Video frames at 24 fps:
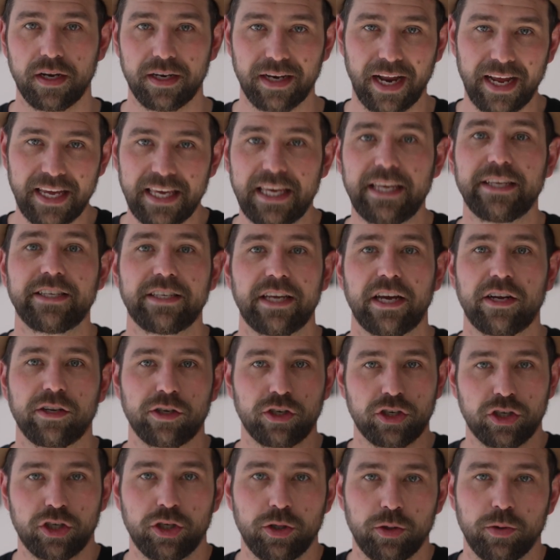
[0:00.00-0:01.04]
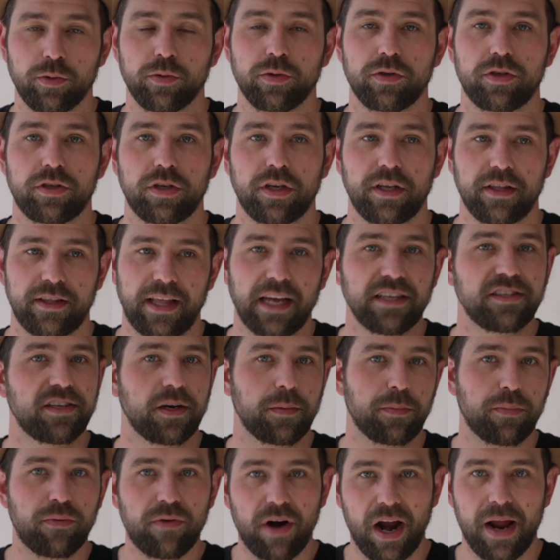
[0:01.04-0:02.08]
Nike sells shoes. That's
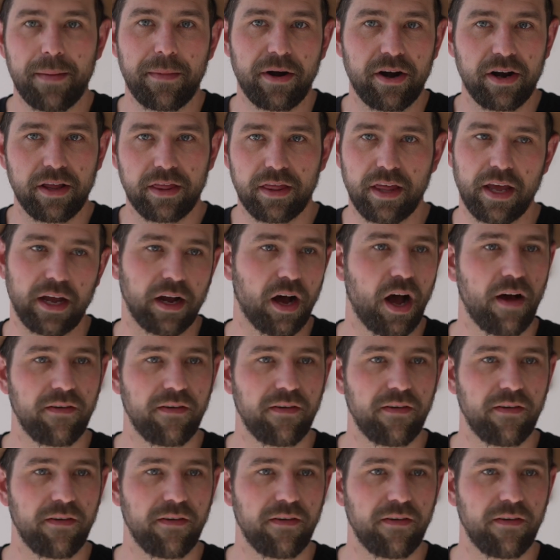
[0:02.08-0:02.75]
their primary thing.